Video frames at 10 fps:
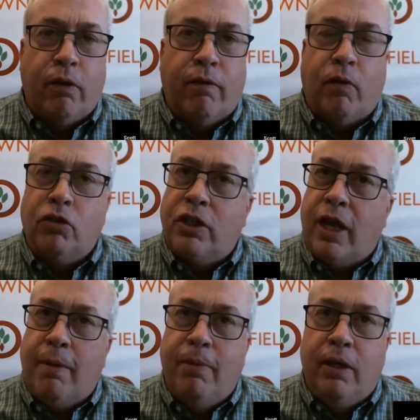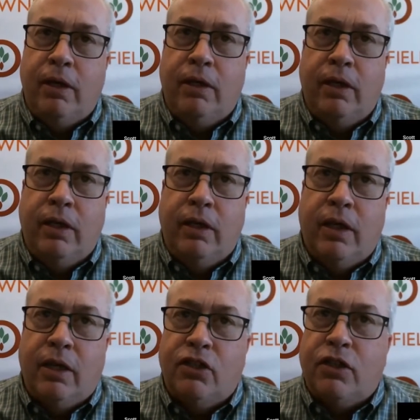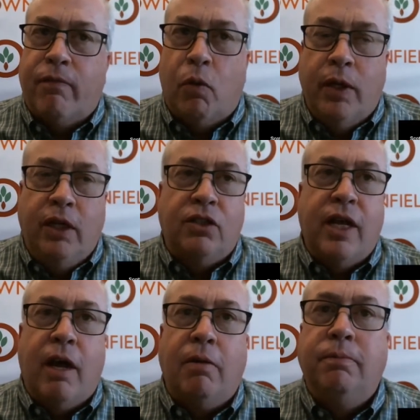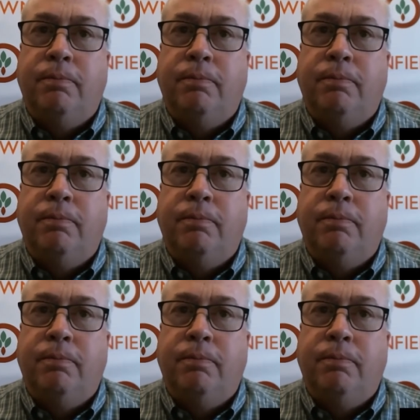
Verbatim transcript: for the first time in, in uh, several weeks now.